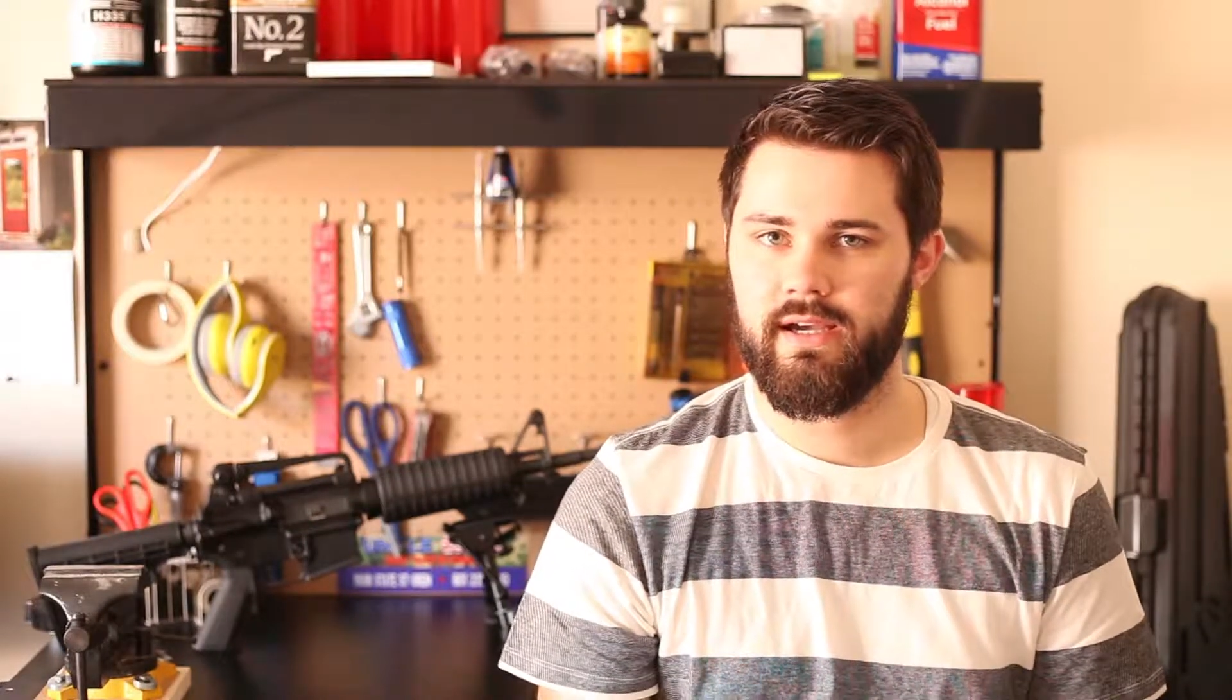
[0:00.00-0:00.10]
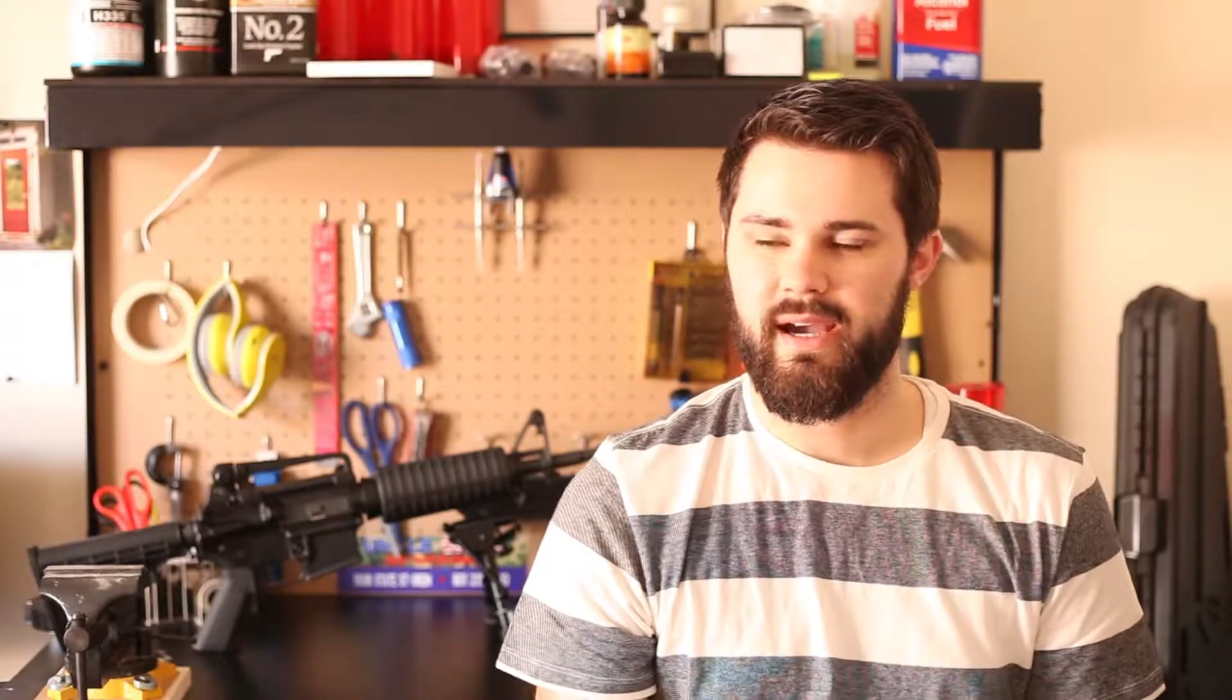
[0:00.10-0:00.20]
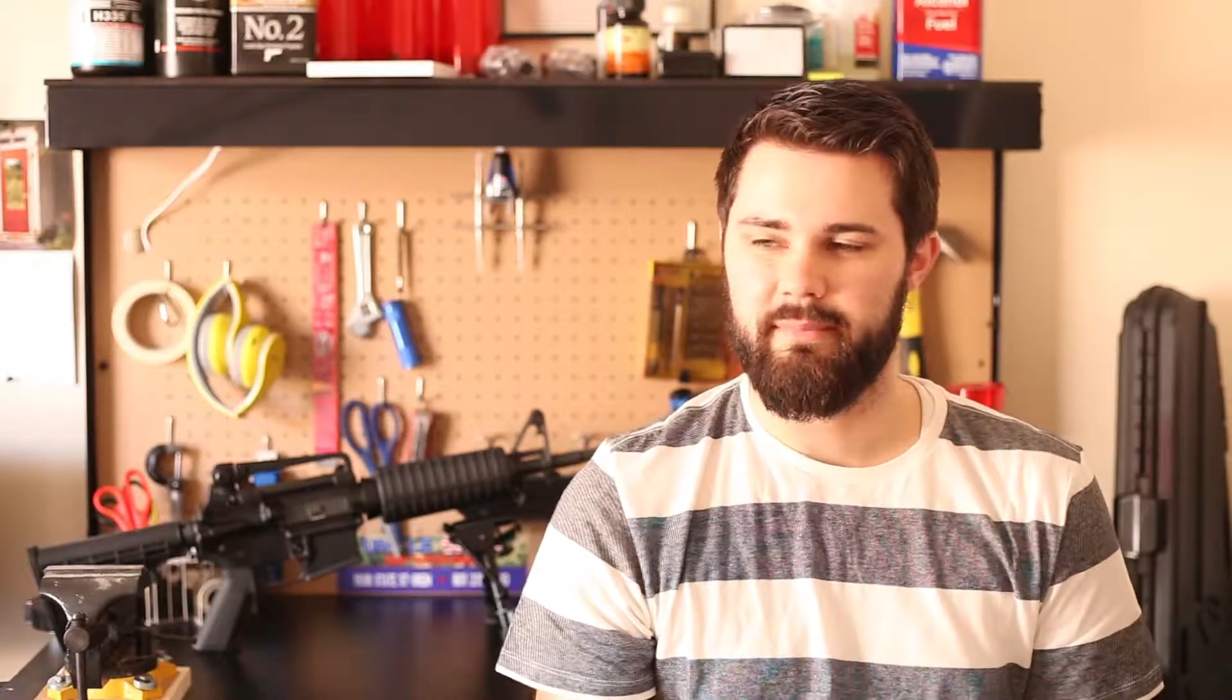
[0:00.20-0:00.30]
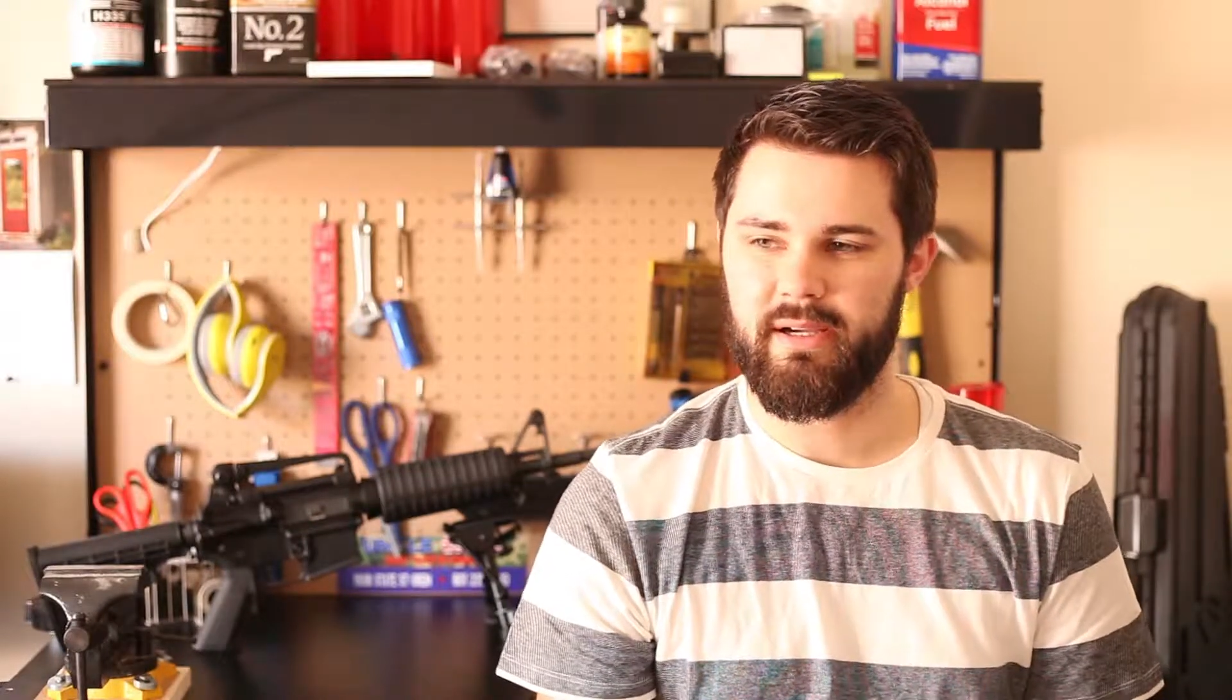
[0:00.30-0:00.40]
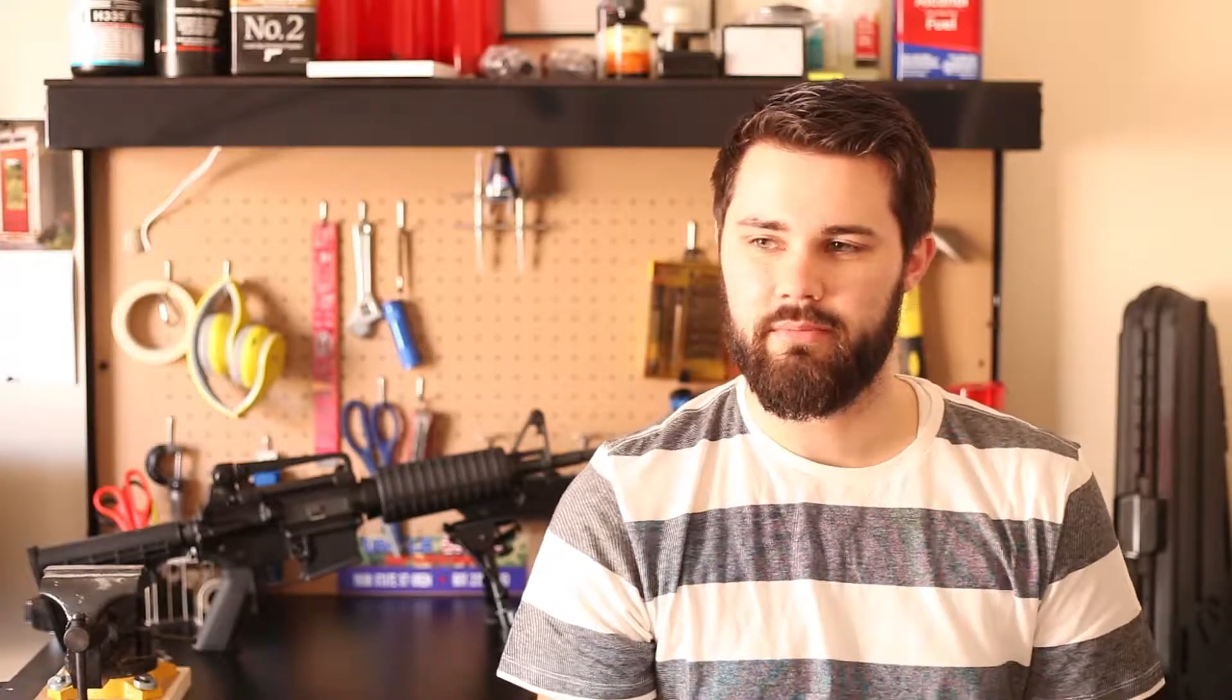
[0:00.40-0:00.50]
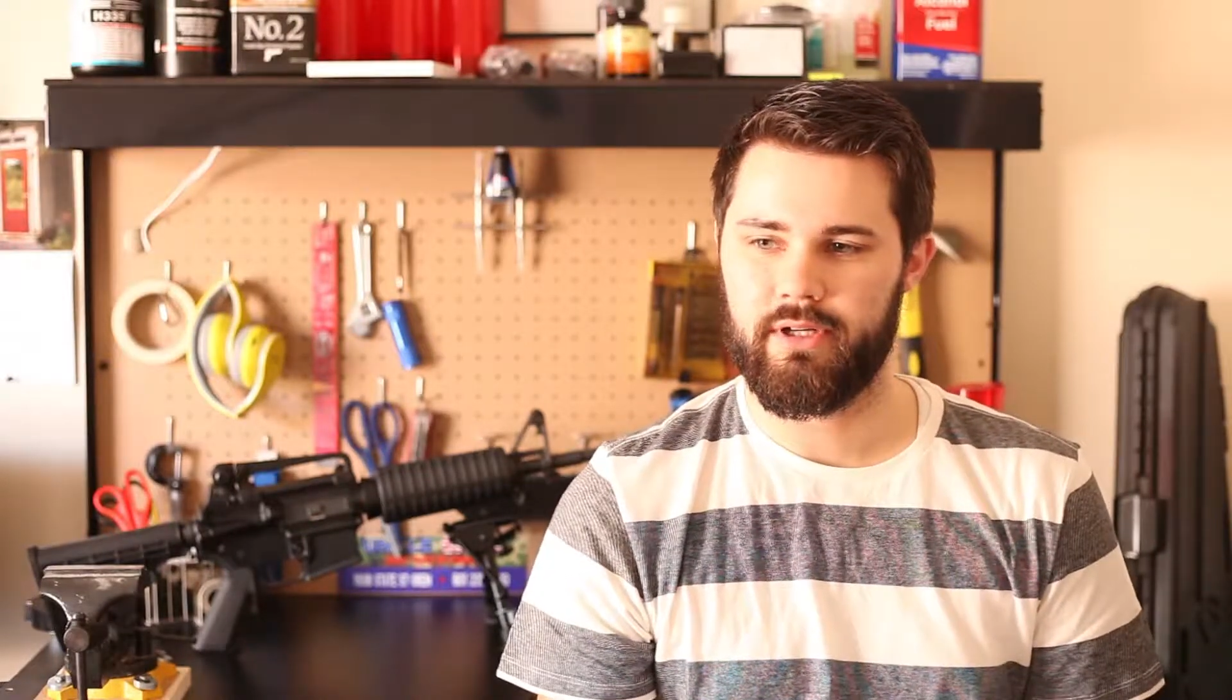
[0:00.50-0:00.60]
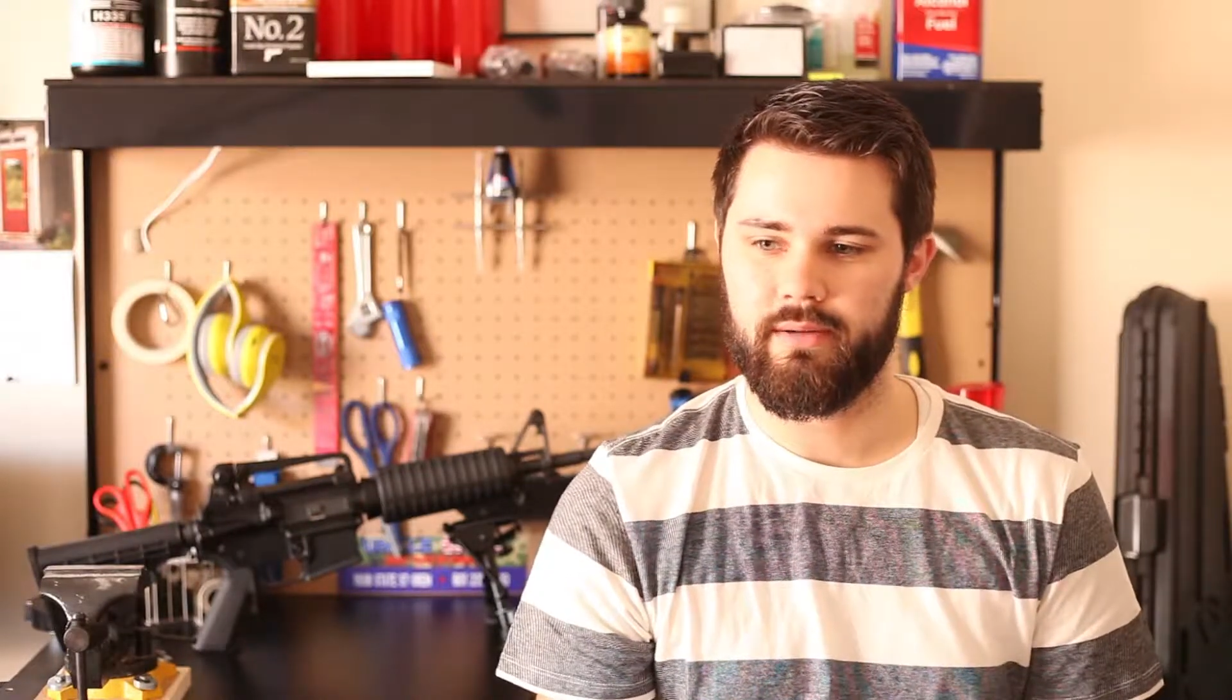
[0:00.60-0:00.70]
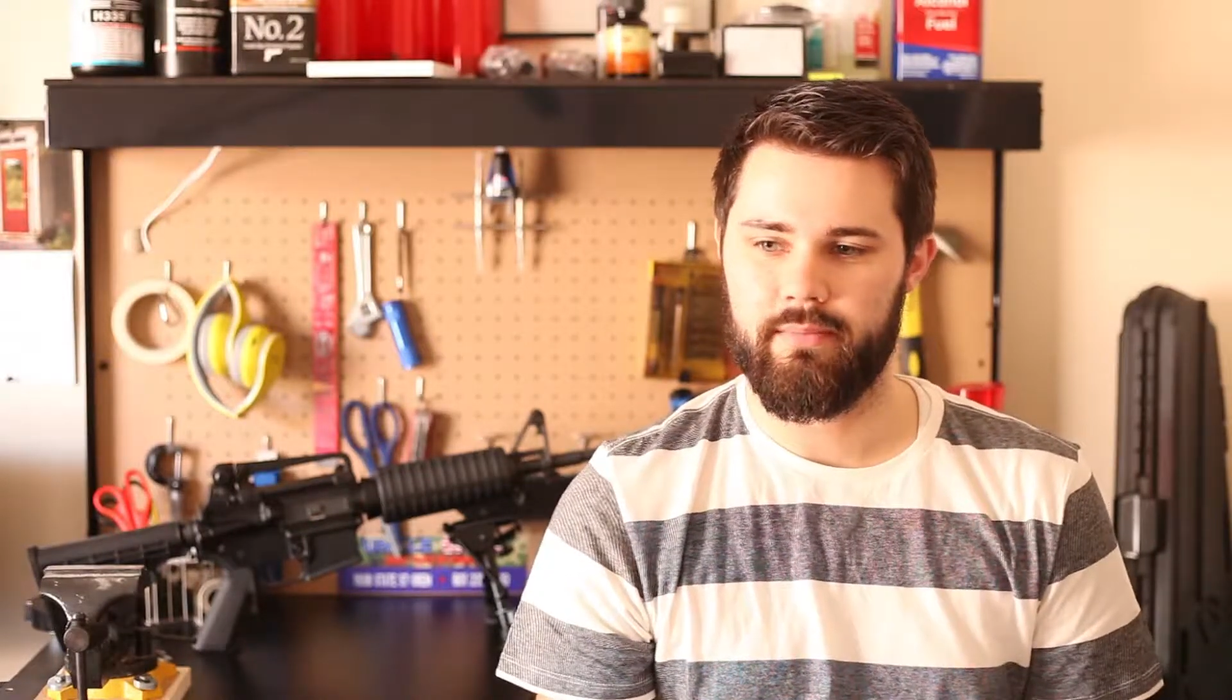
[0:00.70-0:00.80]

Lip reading: I might bring them